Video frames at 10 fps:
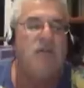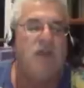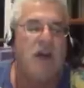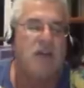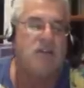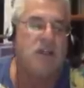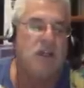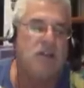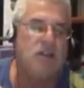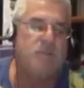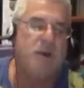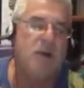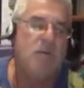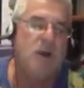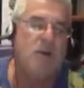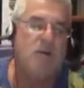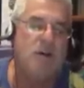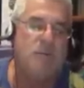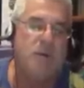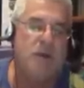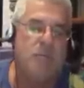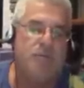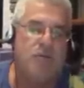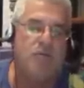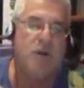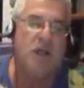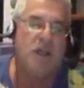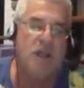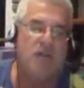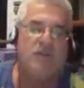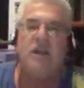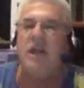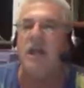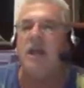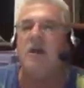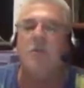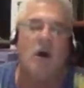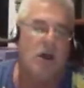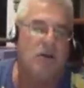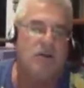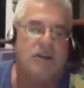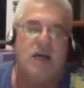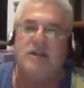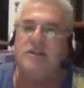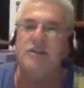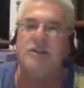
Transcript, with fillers: vaccine, despite whether it's been approved by the FDA, come on, those guys are